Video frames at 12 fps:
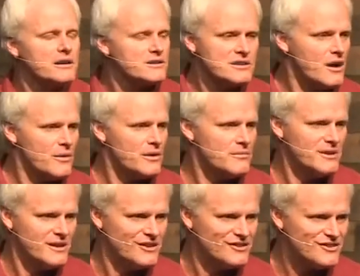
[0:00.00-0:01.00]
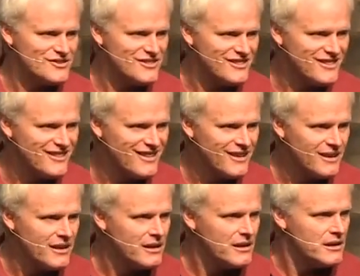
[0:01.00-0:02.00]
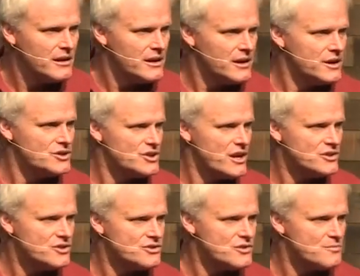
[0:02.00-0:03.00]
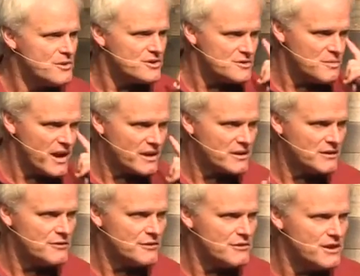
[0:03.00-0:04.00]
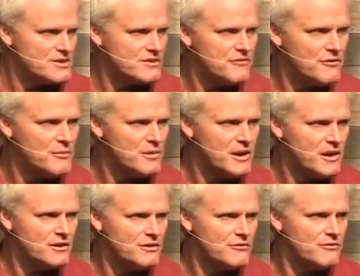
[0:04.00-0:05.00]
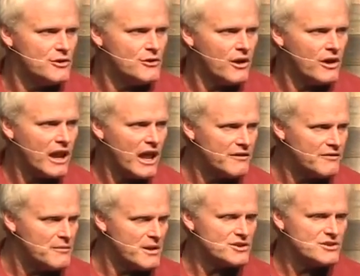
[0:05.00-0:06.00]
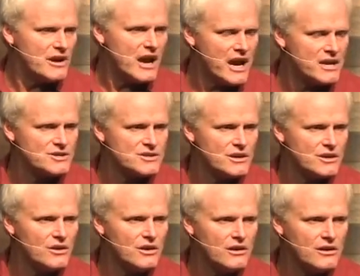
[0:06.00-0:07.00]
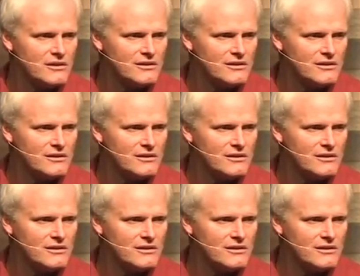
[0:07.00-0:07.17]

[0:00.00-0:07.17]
That's not what it means. He changes your perspective, your reason for being, and your view on life, It makes your eyes single.